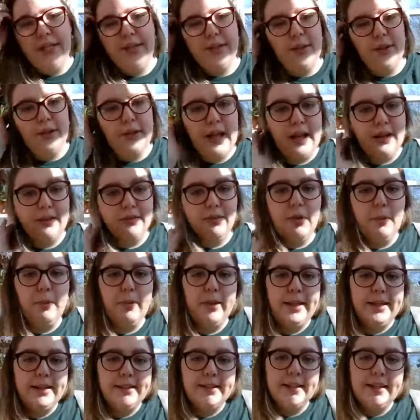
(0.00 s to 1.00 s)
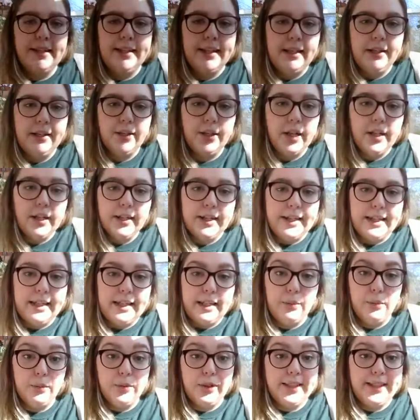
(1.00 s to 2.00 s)
So a lot of the plants in here are
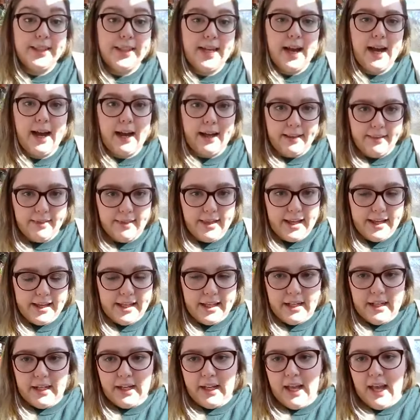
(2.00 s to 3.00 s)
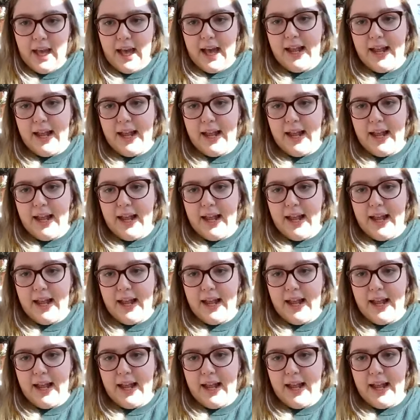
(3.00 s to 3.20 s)
getting really high light,